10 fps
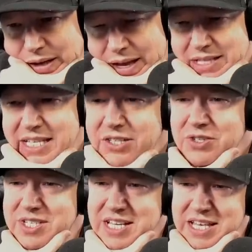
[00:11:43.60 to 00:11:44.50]
It's
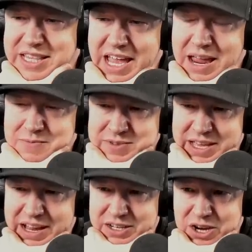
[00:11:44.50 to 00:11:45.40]
interesting that they
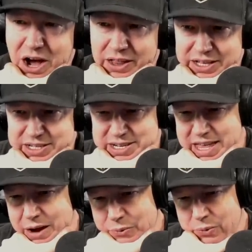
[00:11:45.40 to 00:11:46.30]
they acknowledged
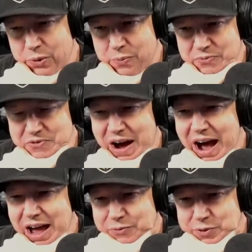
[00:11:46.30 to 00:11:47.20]
that room
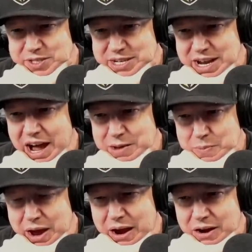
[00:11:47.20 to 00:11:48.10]
five was a
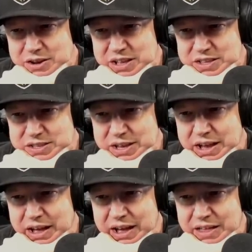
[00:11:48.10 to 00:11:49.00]
nightmare, and
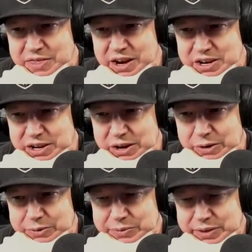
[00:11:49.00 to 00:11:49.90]
and, and there you
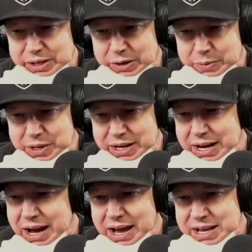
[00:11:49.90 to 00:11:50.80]
go. You know what I mean?
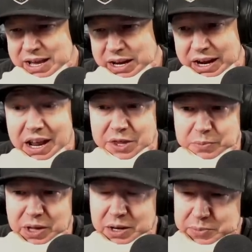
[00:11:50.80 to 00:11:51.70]
I, and another
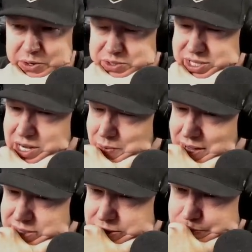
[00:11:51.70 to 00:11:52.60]
blog post,
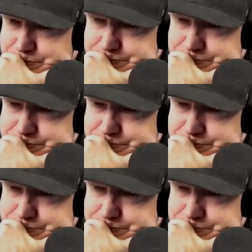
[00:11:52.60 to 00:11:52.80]
anyways.